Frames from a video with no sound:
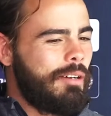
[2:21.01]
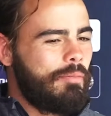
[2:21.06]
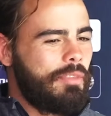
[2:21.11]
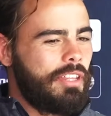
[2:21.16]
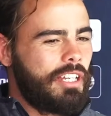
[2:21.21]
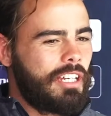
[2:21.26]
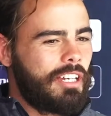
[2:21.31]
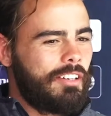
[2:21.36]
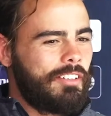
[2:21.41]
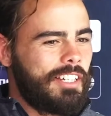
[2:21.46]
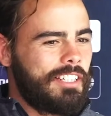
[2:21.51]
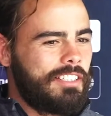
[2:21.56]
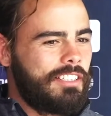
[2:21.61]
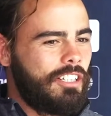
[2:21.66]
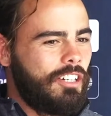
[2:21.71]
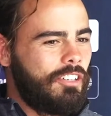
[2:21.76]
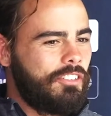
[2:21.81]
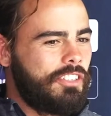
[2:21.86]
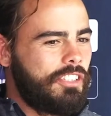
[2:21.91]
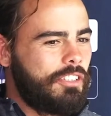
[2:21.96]
think of
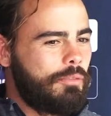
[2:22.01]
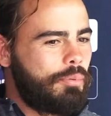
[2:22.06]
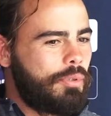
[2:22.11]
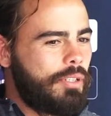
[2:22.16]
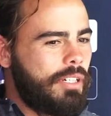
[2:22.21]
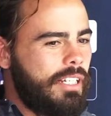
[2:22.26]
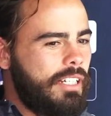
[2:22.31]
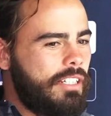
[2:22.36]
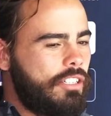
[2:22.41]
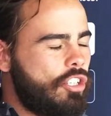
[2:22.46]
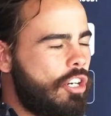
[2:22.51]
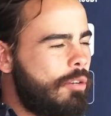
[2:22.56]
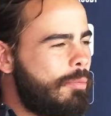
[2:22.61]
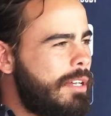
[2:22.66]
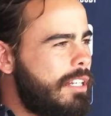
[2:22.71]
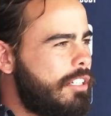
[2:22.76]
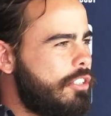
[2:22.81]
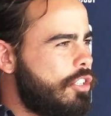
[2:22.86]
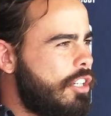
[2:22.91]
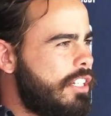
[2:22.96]
ourselves as a pretty
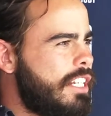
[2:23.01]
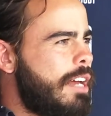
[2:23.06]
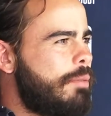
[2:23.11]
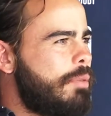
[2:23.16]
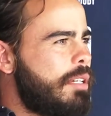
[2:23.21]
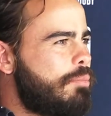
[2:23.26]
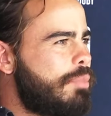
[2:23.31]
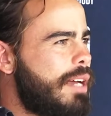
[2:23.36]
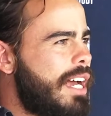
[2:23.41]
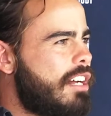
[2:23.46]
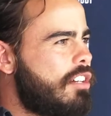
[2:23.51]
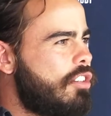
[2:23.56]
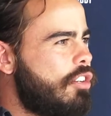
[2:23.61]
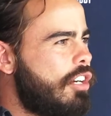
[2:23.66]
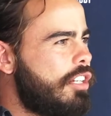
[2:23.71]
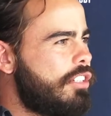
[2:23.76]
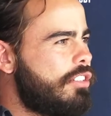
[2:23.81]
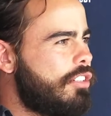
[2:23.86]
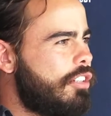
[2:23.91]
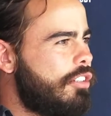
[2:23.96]
dynamic
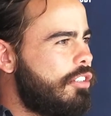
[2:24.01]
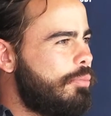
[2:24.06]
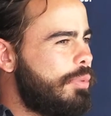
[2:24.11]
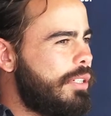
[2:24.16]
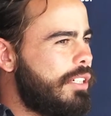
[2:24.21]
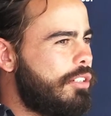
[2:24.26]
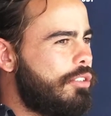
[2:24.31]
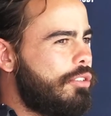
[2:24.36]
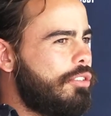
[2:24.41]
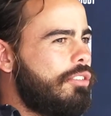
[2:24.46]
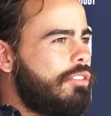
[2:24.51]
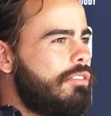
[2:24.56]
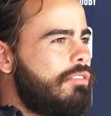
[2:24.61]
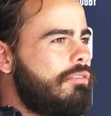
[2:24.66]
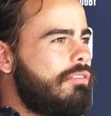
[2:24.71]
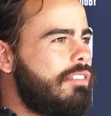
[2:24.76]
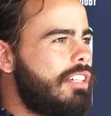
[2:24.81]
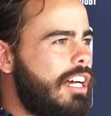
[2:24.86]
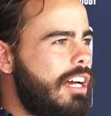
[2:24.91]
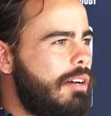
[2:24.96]
backline, so it would be a good
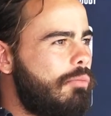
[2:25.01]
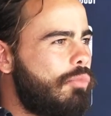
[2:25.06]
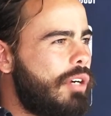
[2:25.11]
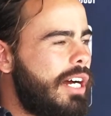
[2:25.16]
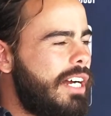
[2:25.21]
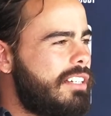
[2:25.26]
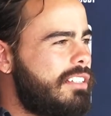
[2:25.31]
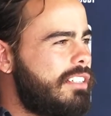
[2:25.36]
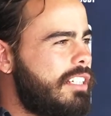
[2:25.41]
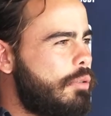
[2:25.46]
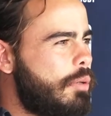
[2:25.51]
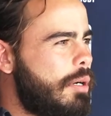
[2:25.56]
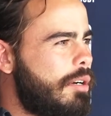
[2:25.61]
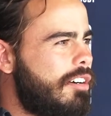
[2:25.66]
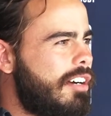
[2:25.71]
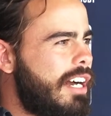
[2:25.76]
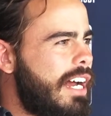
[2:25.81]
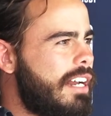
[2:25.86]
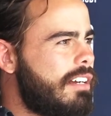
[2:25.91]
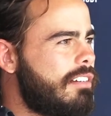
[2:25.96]
way to see where we're
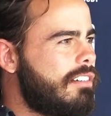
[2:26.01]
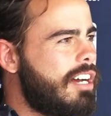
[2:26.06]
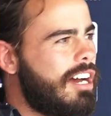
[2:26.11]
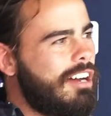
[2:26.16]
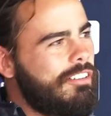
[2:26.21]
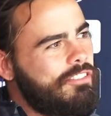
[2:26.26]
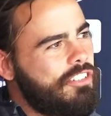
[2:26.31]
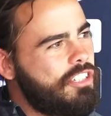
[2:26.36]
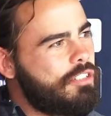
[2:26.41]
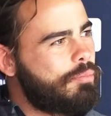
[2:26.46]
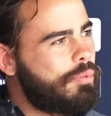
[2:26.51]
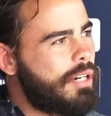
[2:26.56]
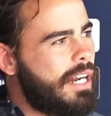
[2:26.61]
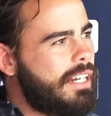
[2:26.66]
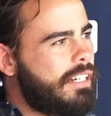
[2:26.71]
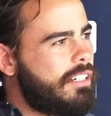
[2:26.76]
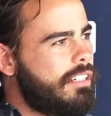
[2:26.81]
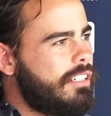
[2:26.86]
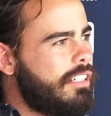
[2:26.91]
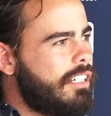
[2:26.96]
at after this break
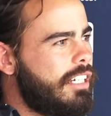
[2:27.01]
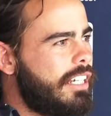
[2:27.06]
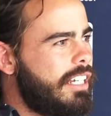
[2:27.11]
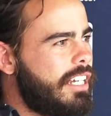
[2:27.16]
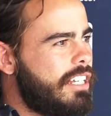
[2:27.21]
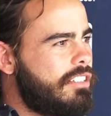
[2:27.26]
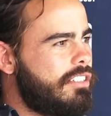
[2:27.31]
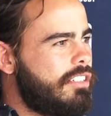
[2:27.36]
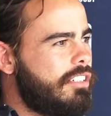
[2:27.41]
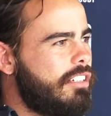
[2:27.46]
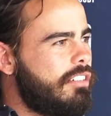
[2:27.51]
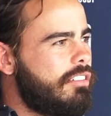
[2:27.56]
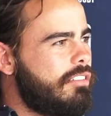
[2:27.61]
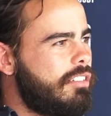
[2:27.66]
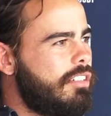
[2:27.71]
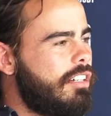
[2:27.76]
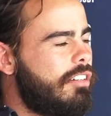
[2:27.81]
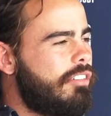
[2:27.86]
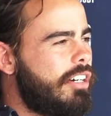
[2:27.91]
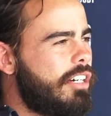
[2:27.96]
against the
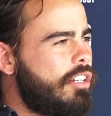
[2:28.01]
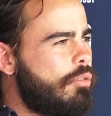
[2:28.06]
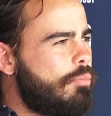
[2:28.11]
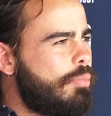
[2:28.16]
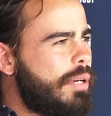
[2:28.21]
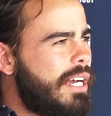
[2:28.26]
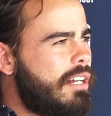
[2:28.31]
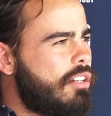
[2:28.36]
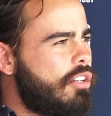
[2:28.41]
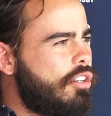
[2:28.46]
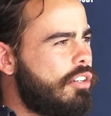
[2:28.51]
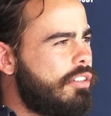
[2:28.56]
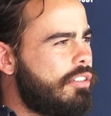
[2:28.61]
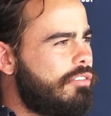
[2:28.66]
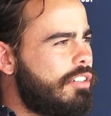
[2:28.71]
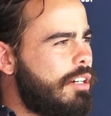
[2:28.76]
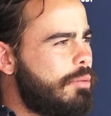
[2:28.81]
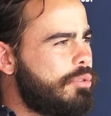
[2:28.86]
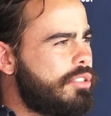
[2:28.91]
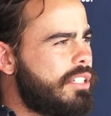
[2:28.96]
red-hot backline that the
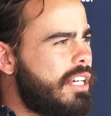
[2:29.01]
Rebels